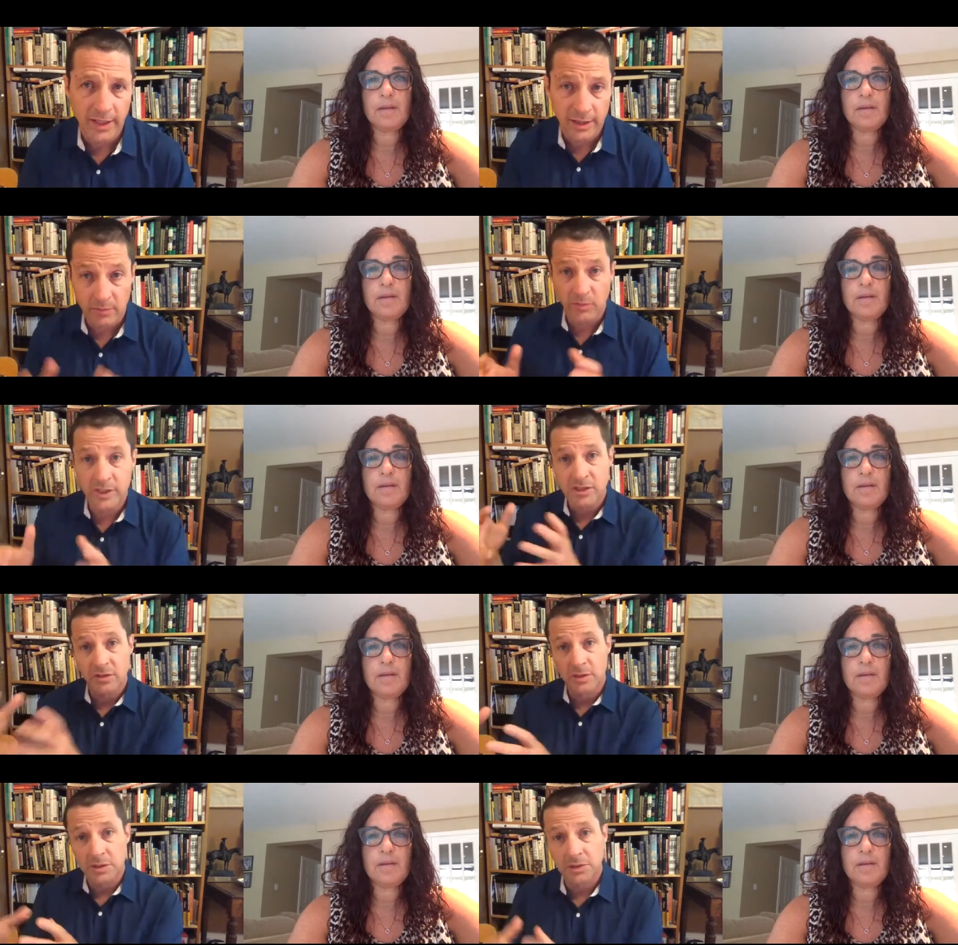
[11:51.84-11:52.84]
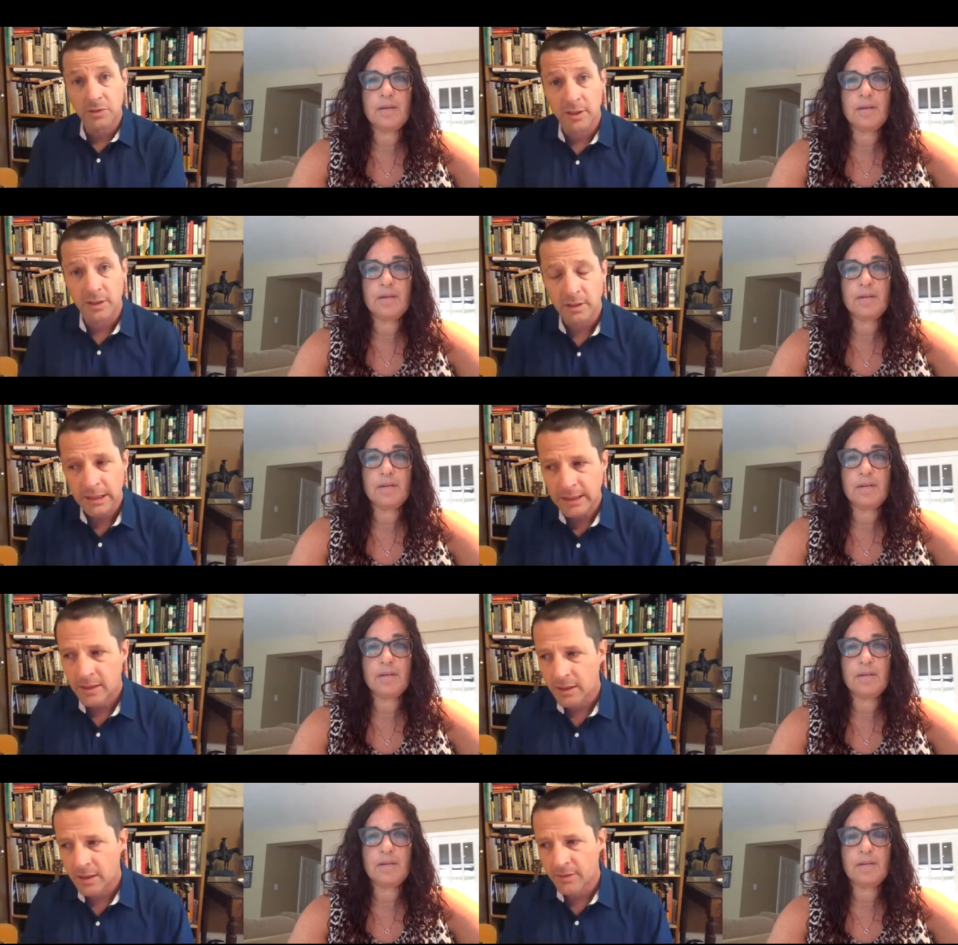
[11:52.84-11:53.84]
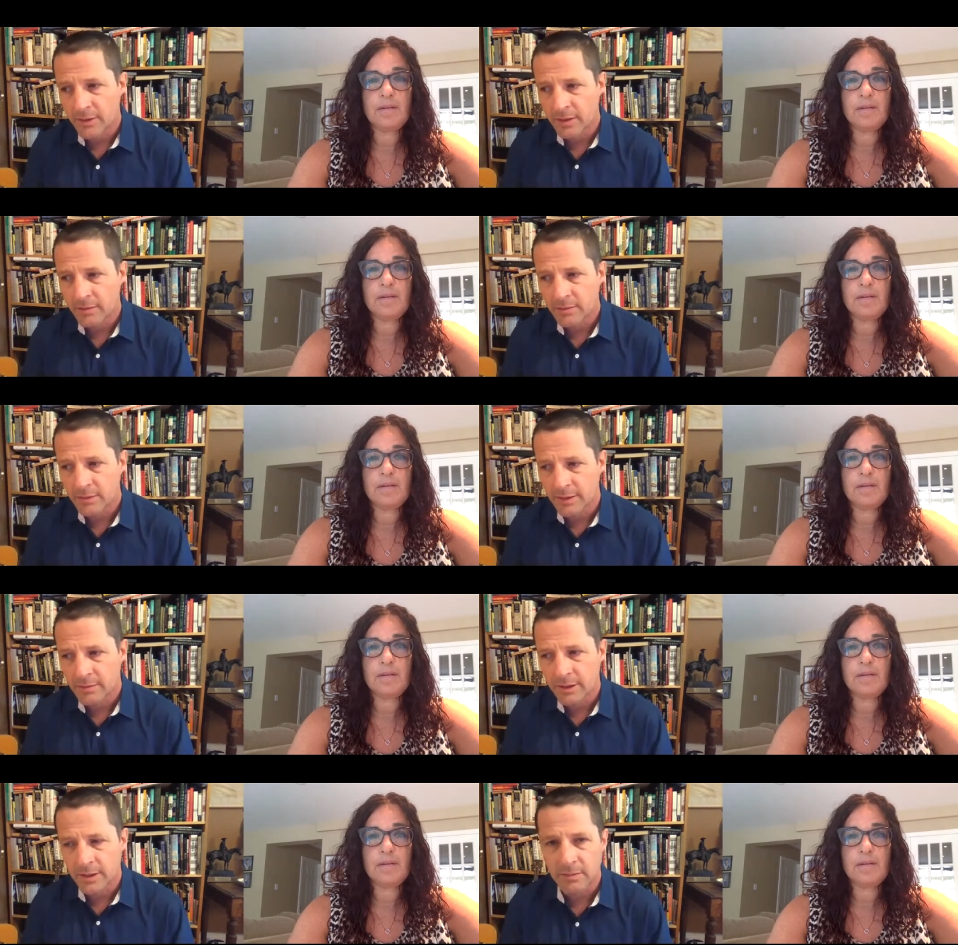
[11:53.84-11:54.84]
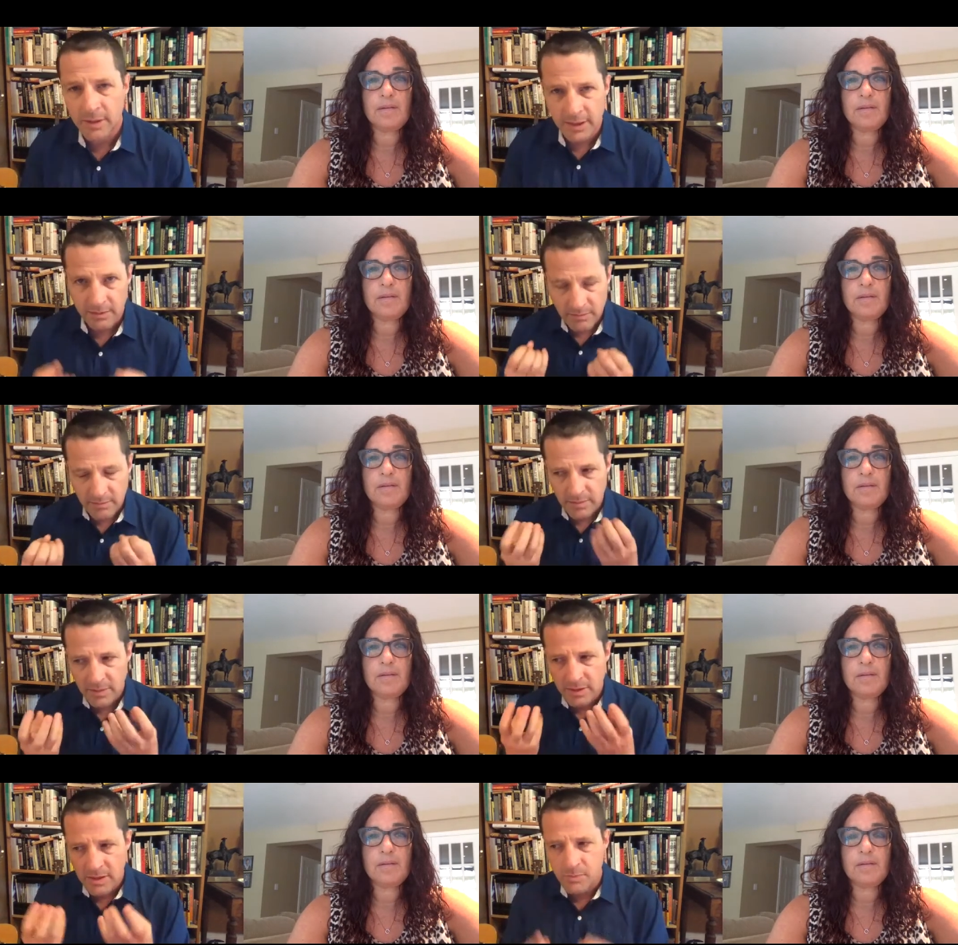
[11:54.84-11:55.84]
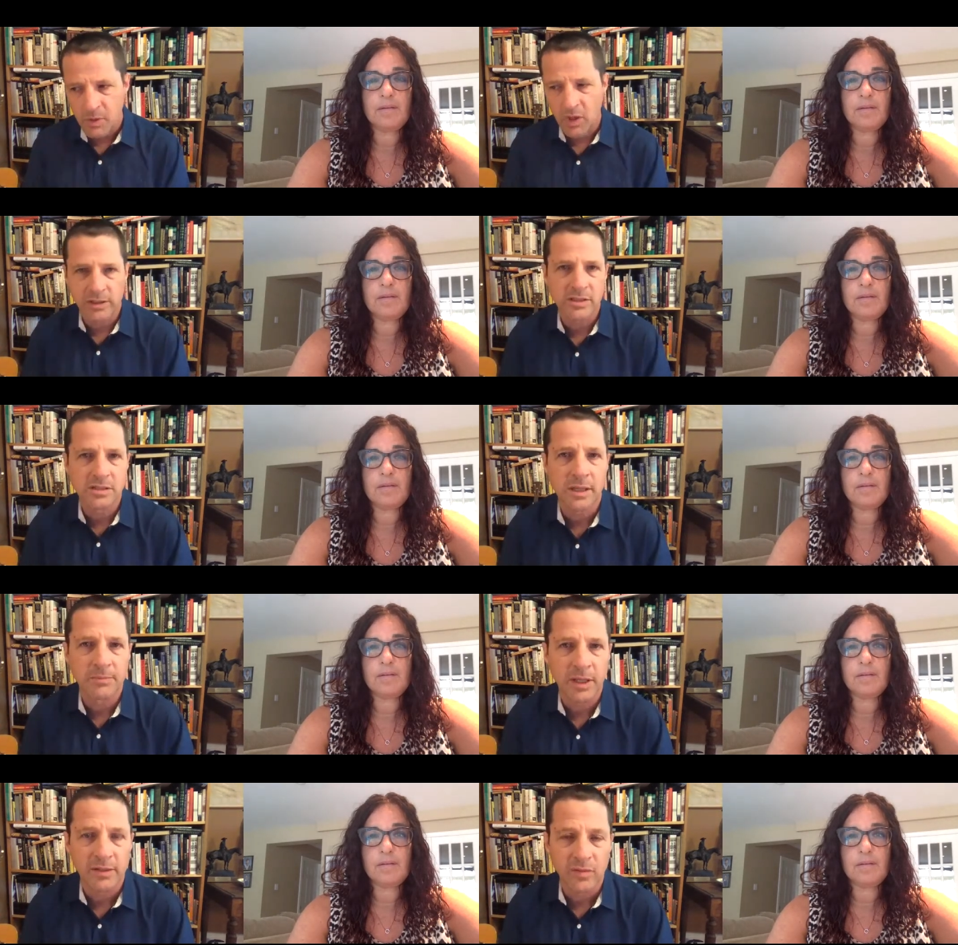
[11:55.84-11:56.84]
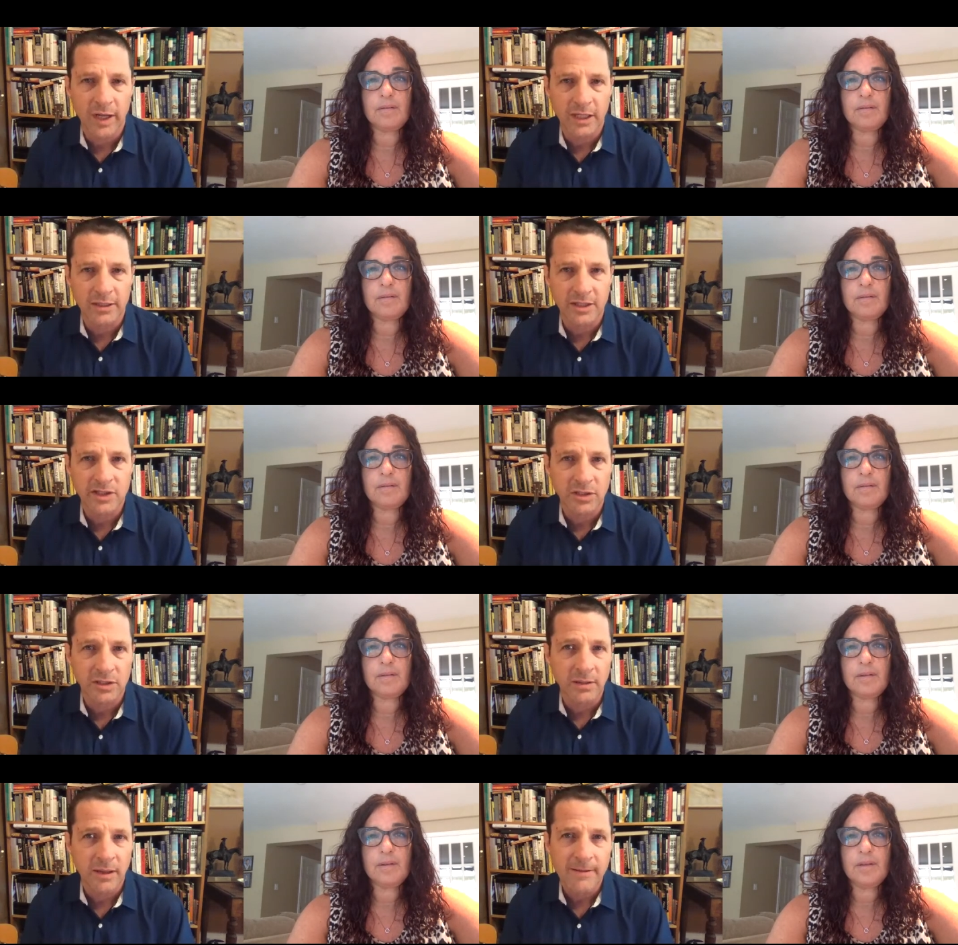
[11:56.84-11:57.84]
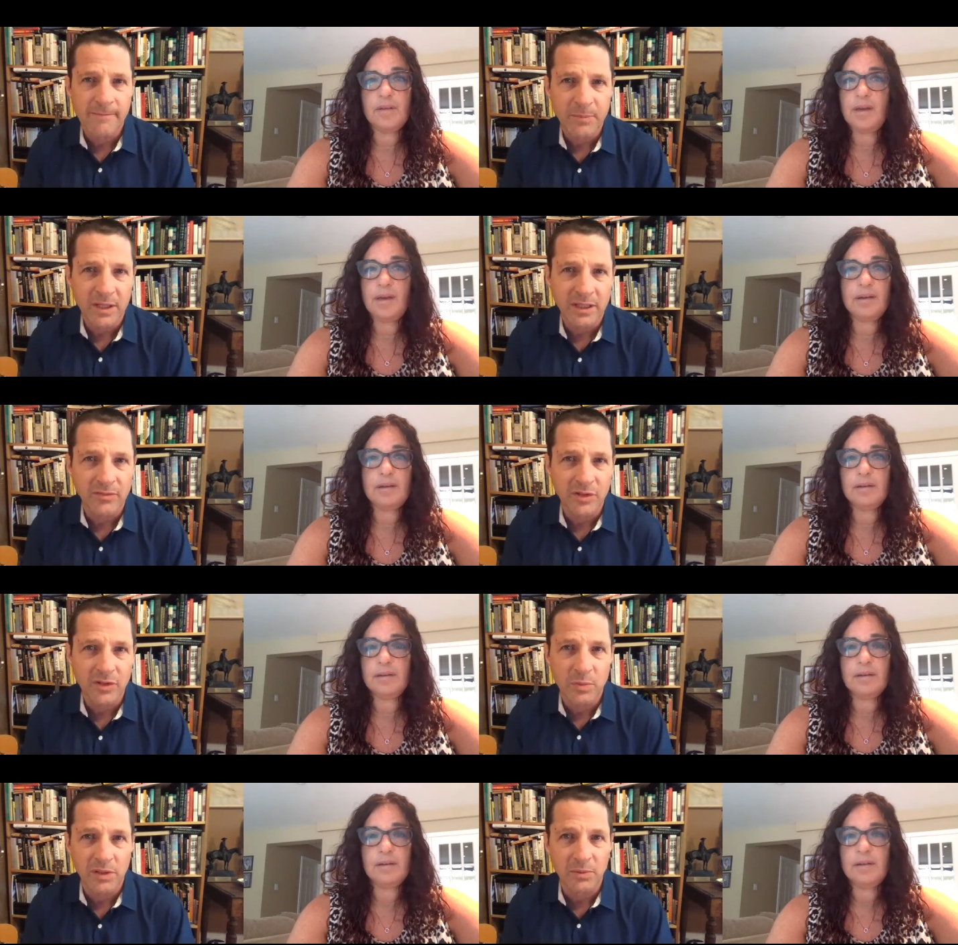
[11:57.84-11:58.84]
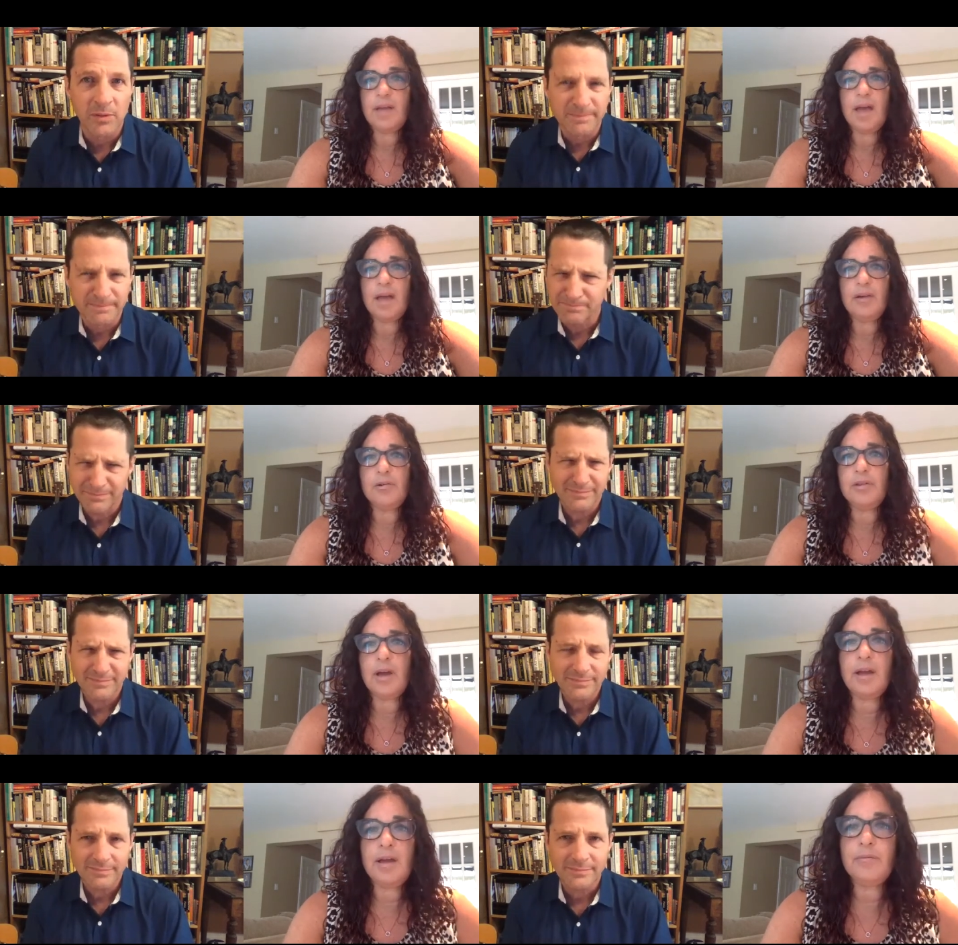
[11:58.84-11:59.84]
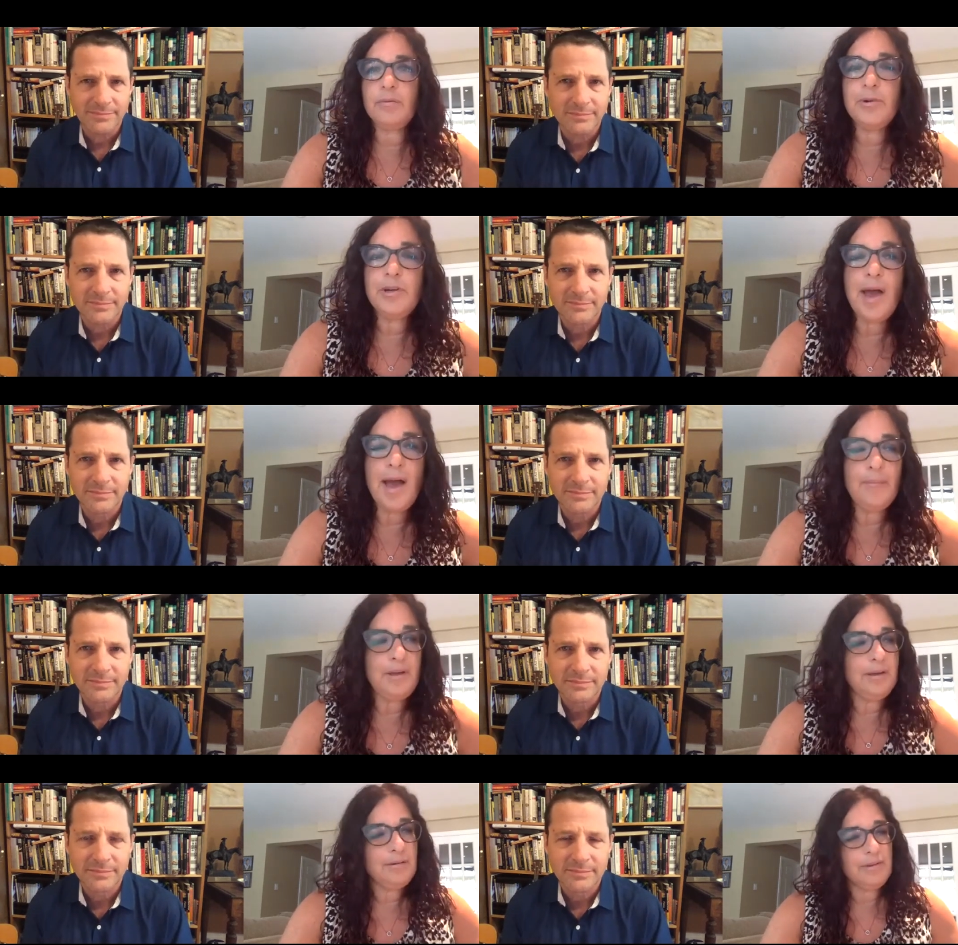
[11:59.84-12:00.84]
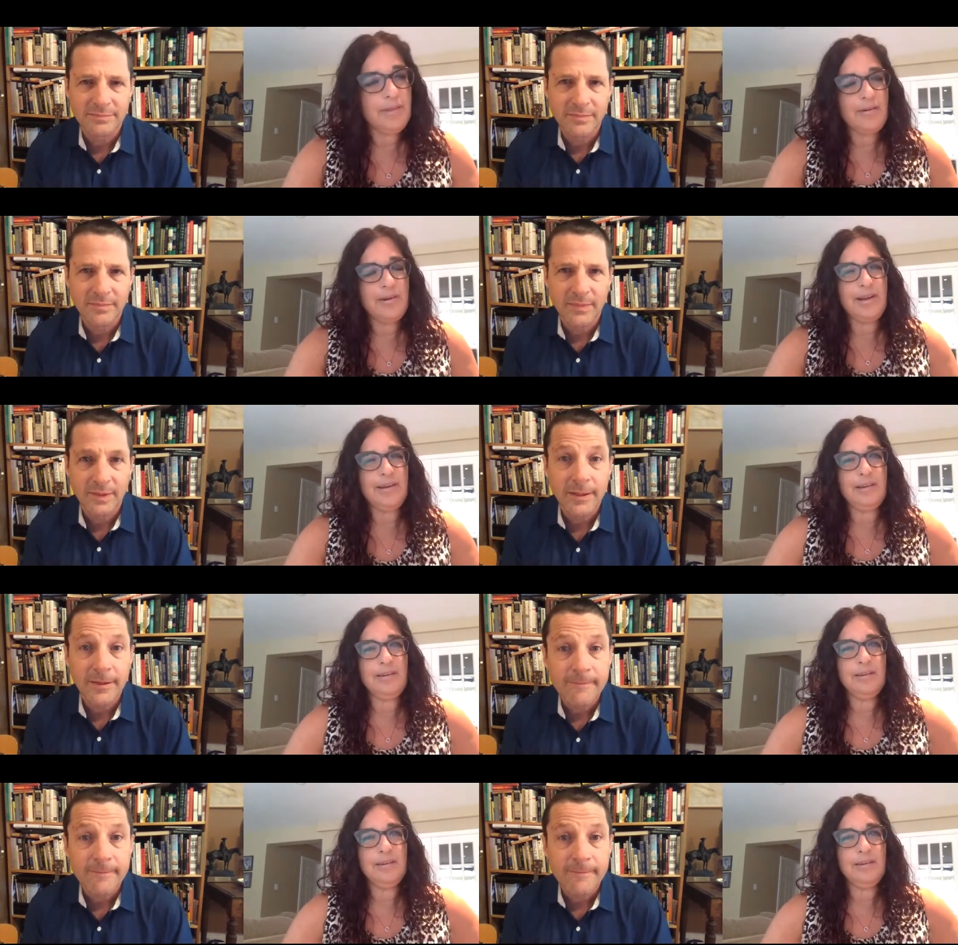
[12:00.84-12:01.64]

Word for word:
Speaker 1: and research that uh, they that it it sparked some kind of recognition.
Speaker 2: Yeah. yeah. No. The, I, were you happy with how it ended?